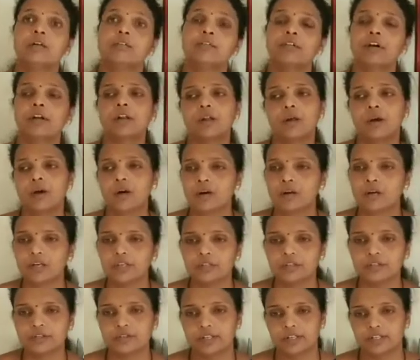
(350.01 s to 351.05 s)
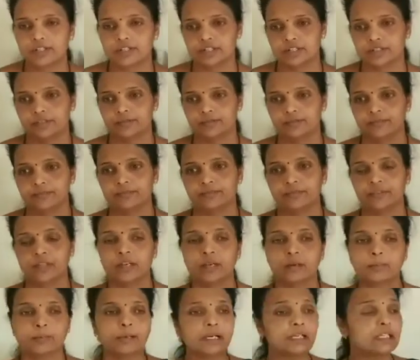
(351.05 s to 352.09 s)
for longer duration.
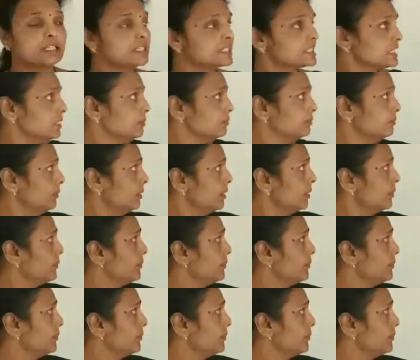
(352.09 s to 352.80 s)
But some